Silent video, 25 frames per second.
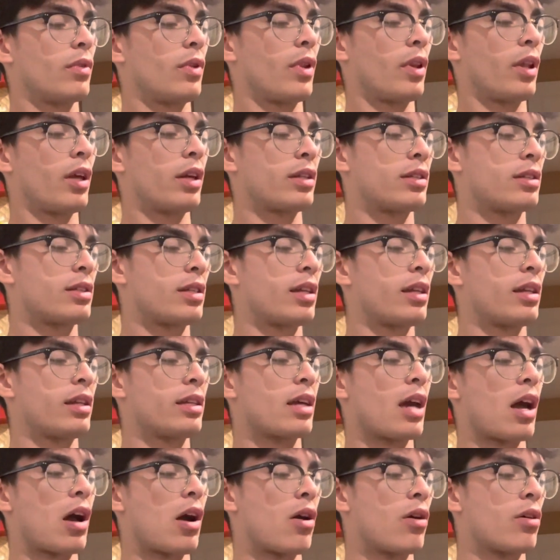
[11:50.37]
like sitting
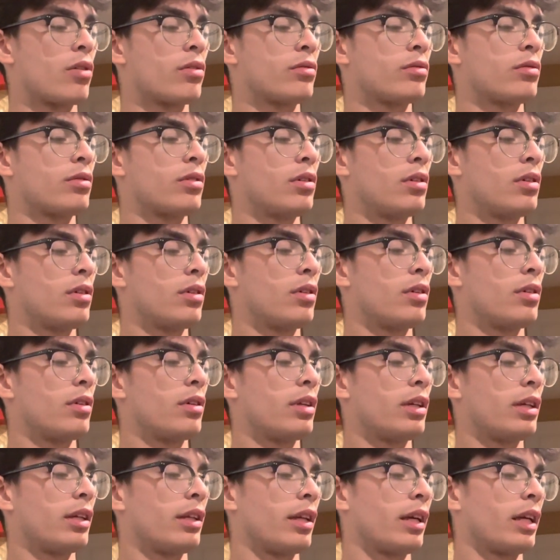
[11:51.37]
down
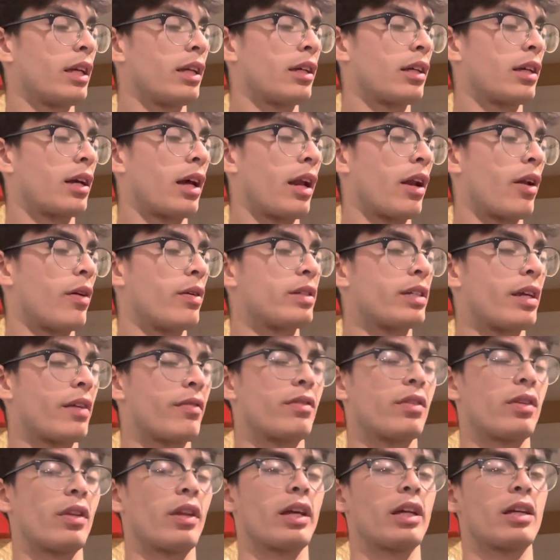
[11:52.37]
and like I always have
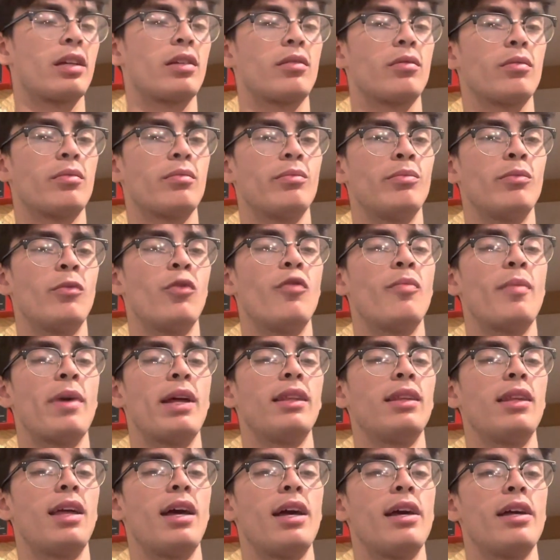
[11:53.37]
to like move my
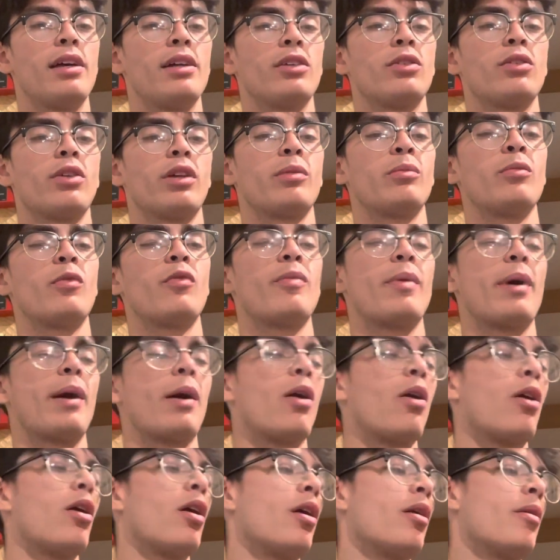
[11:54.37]
leg or like move my
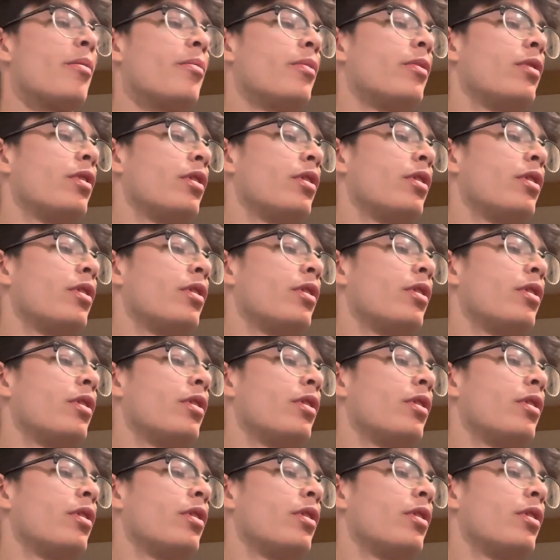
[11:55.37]
arm.